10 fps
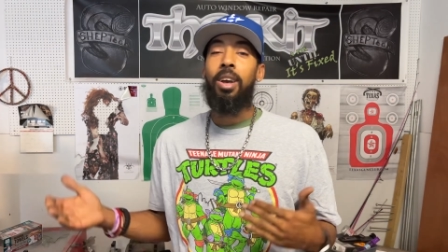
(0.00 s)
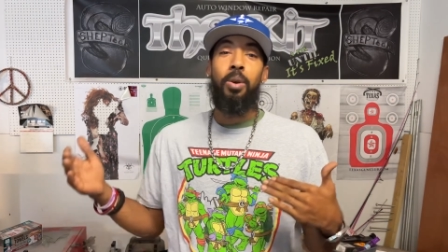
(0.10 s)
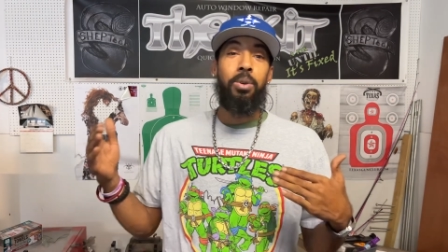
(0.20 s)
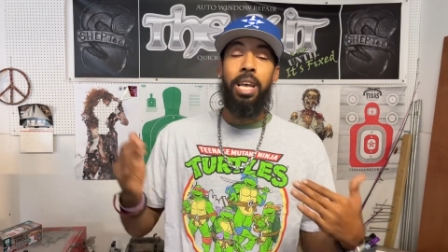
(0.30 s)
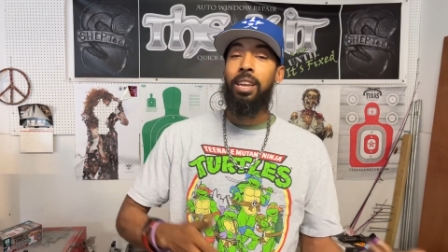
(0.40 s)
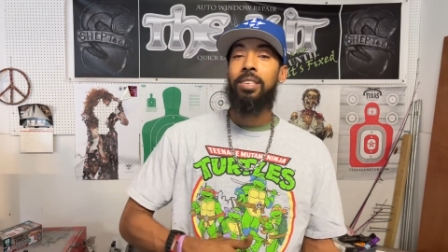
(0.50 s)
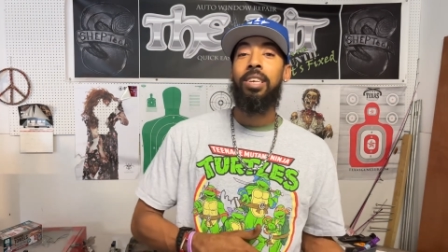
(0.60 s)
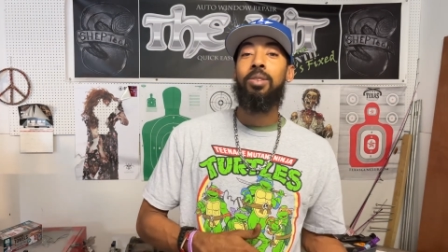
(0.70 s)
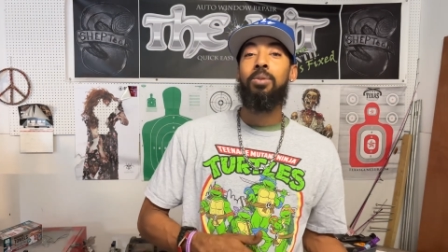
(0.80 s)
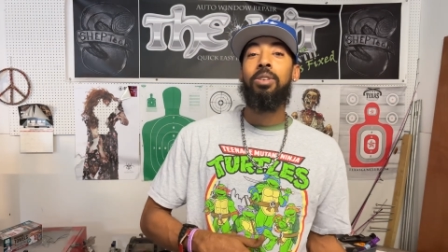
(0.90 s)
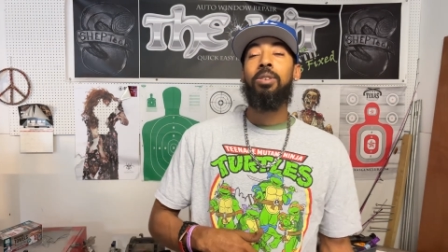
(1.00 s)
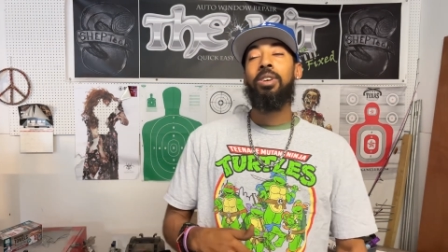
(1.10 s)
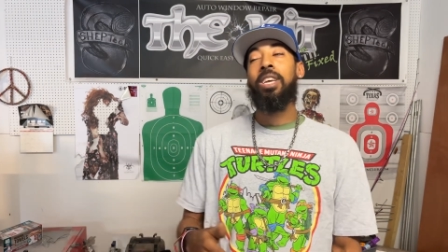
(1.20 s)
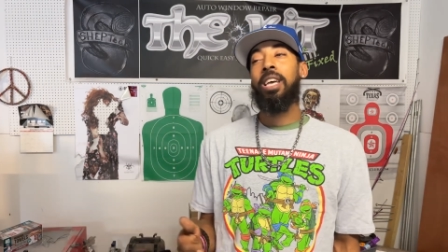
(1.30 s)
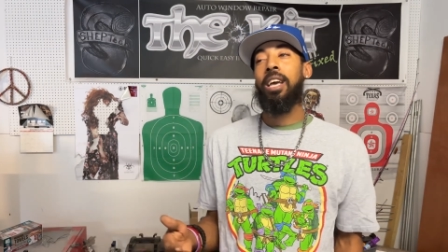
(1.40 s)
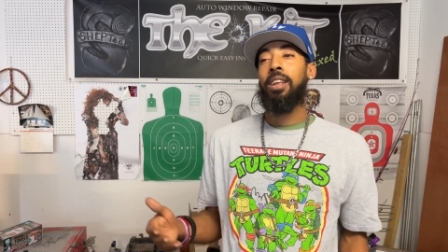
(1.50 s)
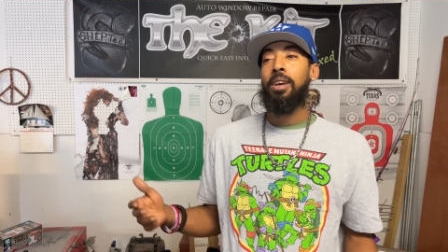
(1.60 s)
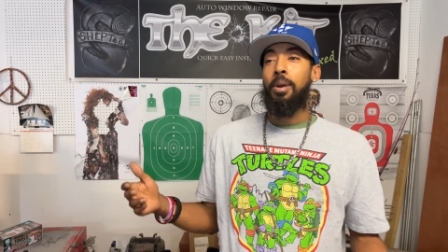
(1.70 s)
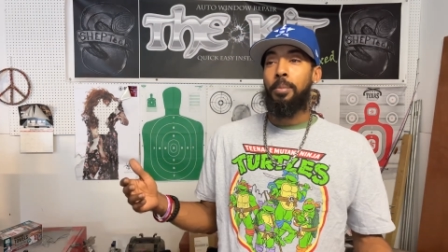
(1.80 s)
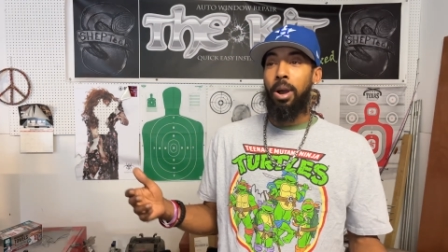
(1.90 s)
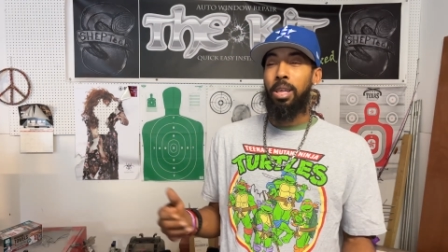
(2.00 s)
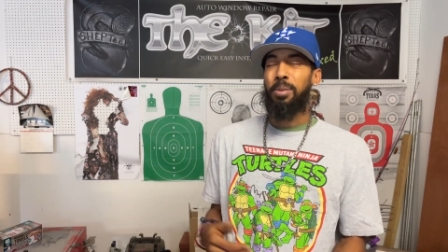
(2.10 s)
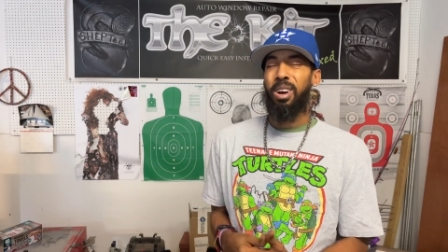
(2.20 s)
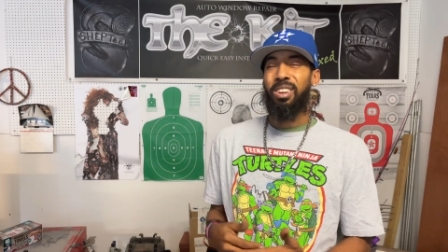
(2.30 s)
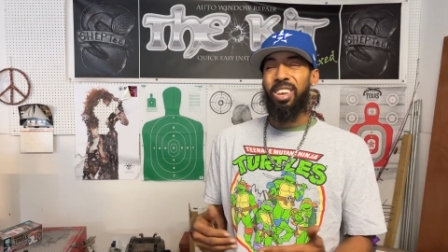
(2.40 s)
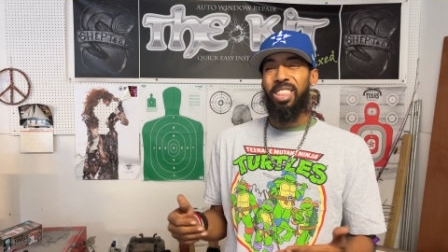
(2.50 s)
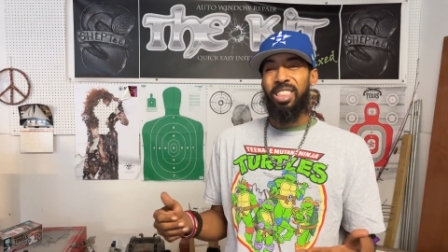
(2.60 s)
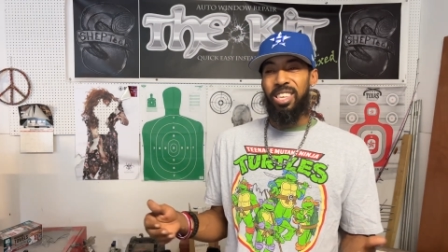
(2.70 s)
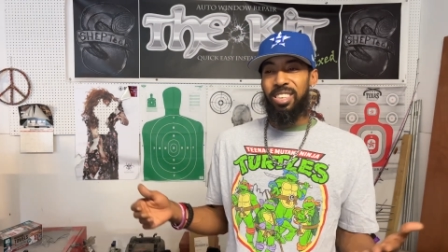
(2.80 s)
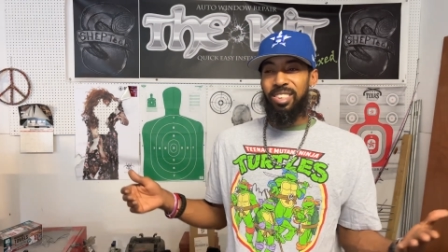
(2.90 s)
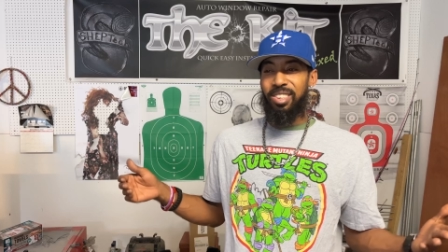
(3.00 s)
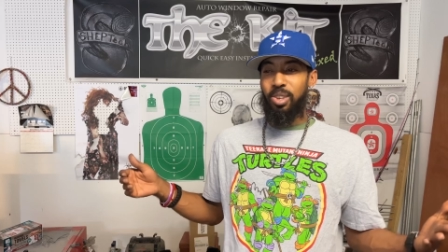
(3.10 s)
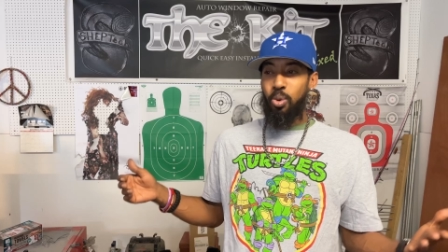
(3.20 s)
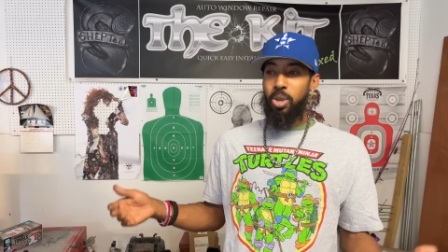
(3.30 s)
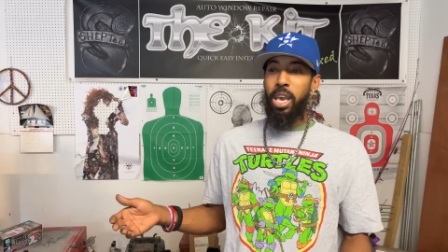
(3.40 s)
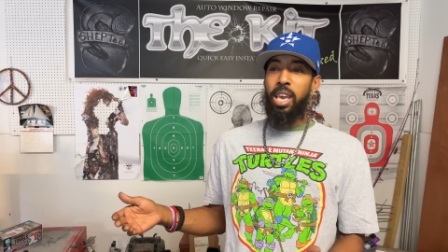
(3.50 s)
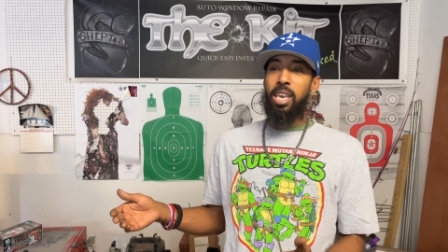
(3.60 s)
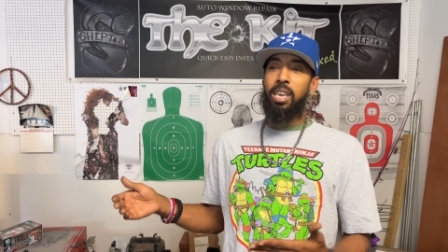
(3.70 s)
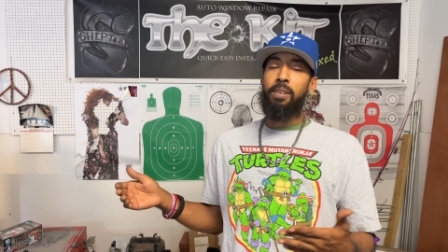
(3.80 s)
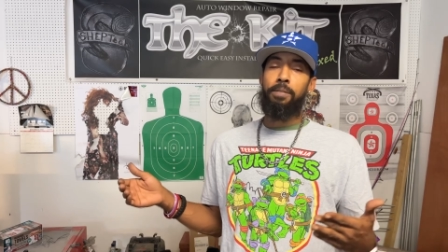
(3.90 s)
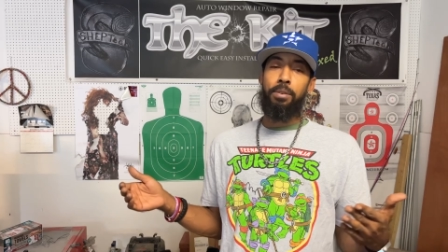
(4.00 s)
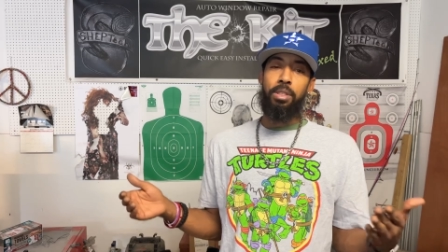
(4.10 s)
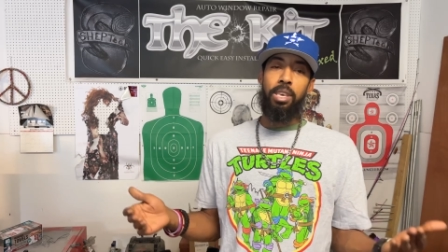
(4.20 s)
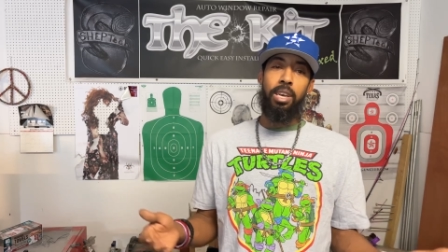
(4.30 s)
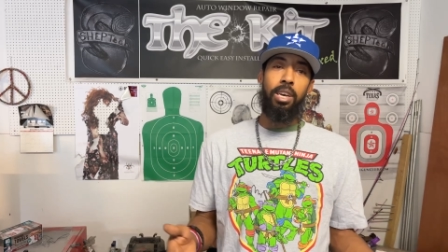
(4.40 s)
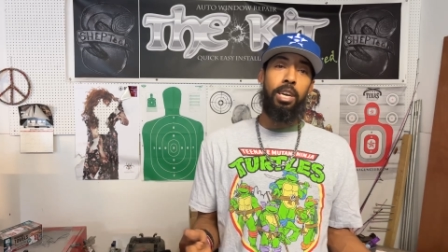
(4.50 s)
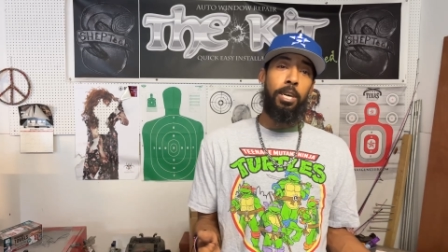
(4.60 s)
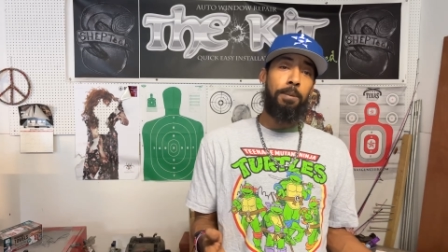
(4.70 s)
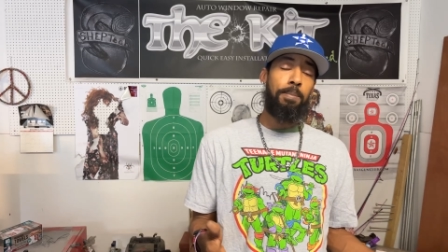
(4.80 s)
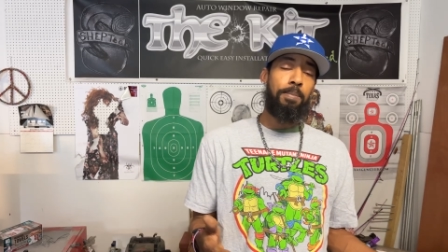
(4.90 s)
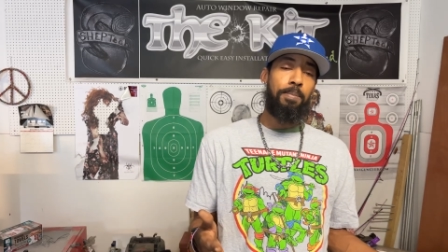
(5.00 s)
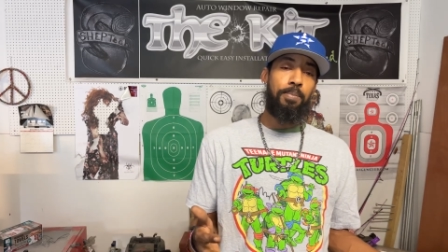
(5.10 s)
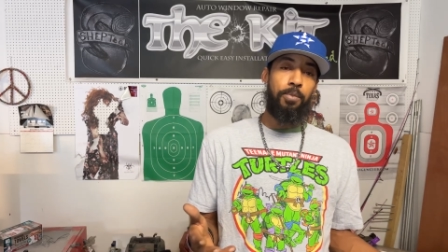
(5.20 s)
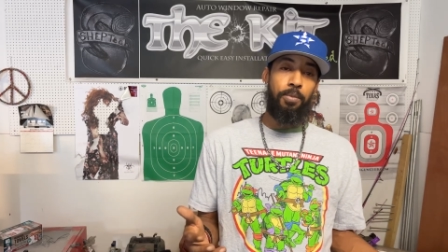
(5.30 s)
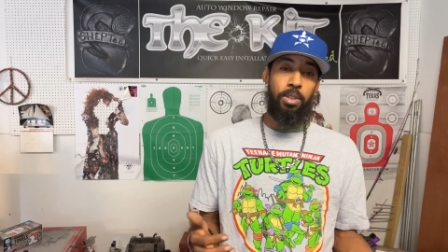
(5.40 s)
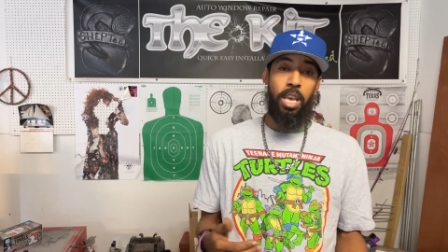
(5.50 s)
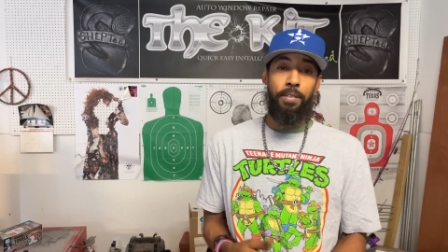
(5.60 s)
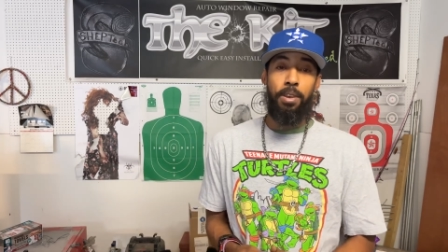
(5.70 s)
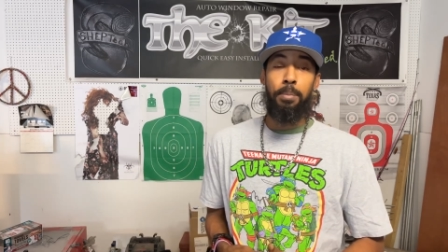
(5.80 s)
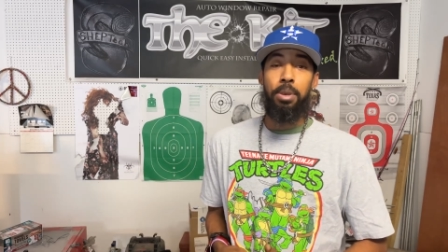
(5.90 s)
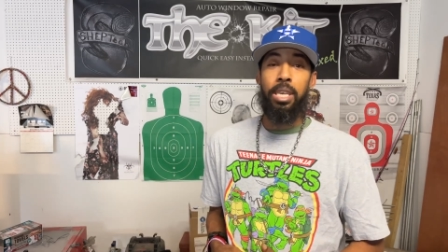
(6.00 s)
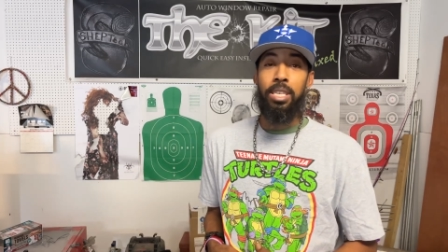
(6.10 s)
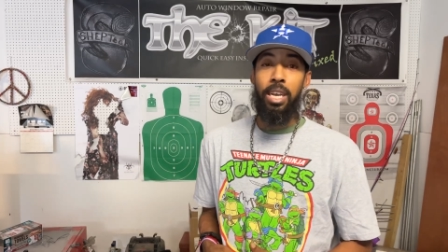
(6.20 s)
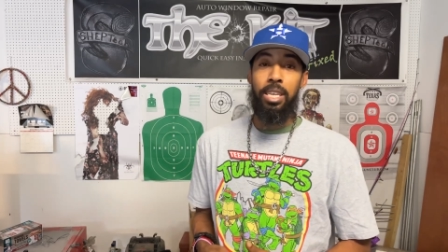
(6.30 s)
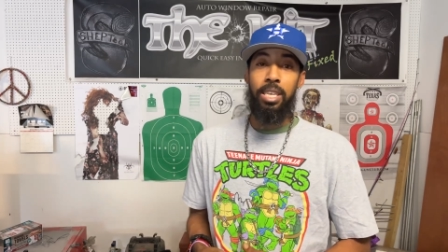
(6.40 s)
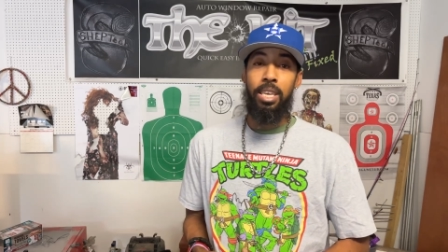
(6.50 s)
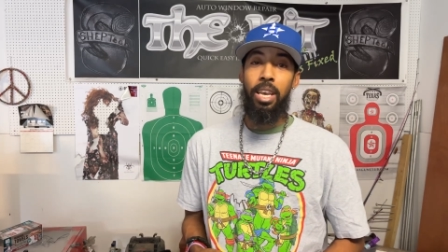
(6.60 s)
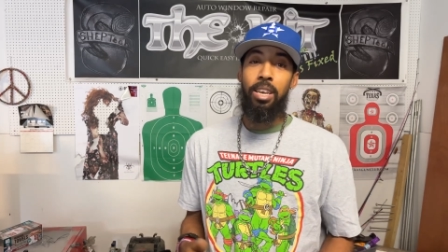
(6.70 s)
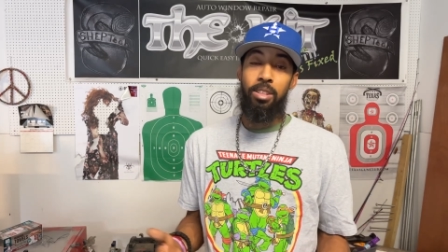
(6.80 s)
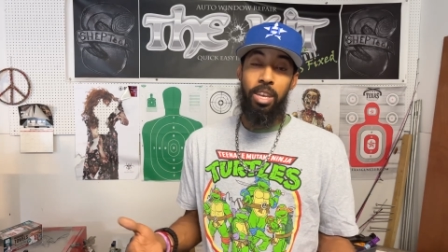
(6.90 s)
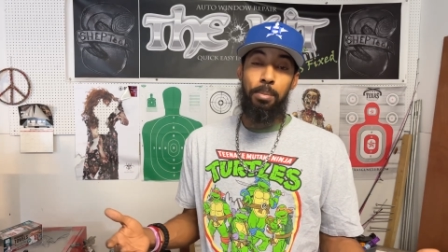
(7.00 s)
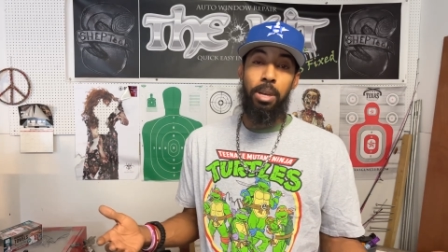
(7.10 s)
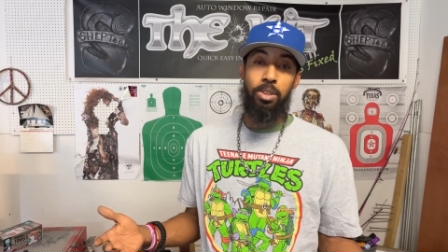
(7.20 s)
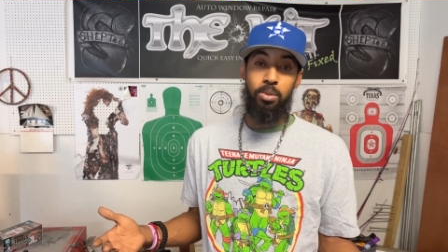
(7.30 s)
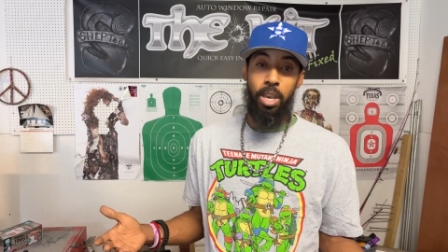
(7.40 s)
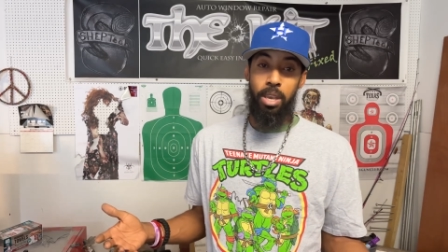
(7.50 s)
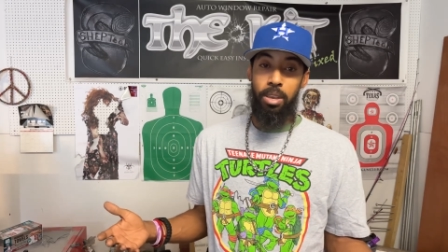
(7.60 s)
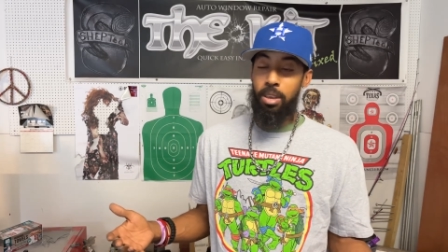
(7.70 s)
Without accessories, you're looking at probably about at least 2K for the FN Ps90, looking at about 2K.